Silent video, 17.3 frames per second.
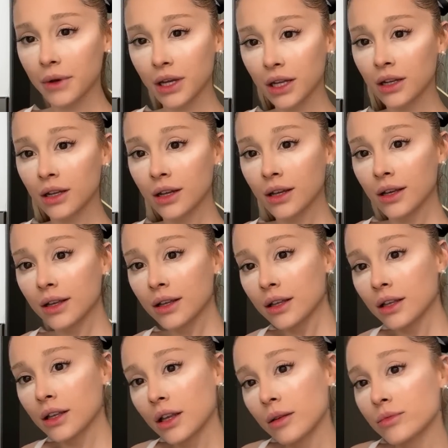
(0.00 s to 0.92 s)
but
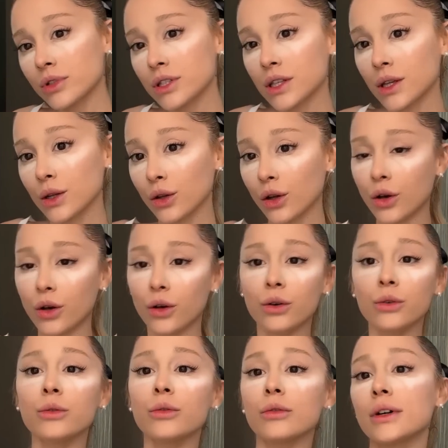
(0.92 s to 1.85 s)
I'm just gonna
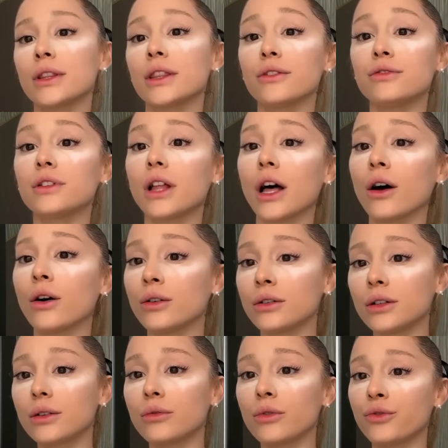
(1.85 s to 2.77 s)
go with the
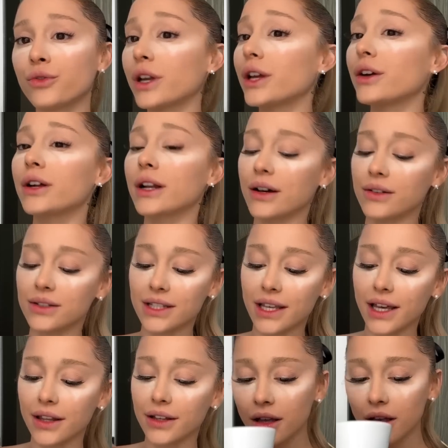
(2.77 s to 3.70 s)
flow and we'll figure it out
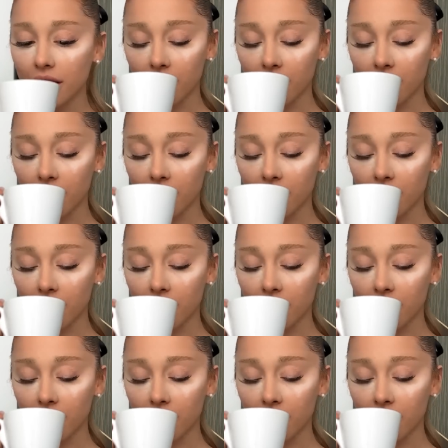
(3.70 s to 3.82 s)
together.